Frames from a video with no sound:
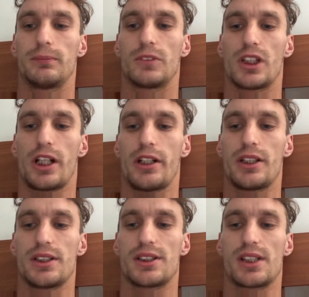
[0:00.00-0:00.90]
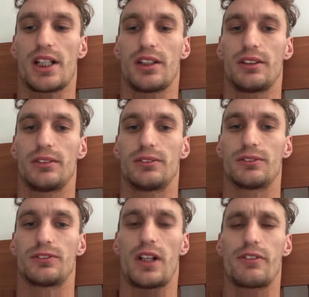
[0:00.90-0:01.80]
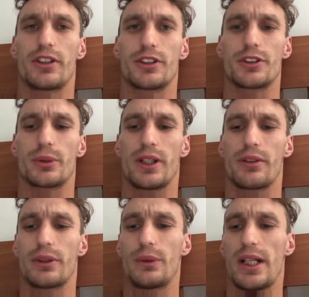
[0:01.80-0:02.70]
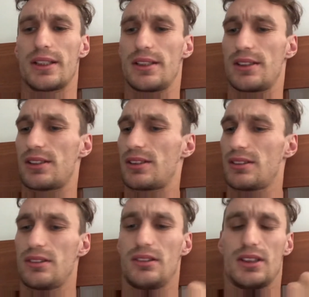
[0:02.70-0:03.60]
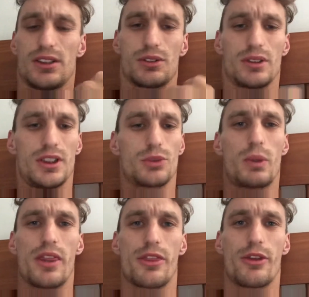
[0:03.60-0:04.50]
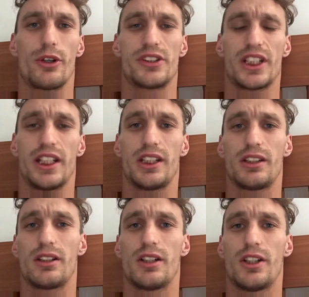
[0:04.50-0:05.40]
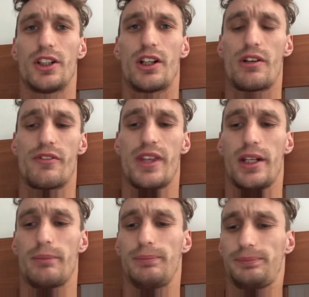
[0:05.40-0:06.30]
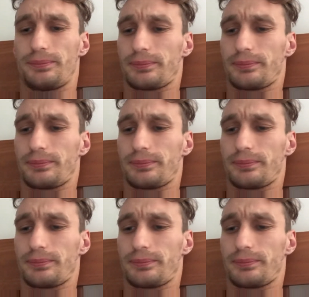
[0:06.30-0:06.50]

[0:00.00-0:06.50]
He's done 523 races. He's won 13 of them.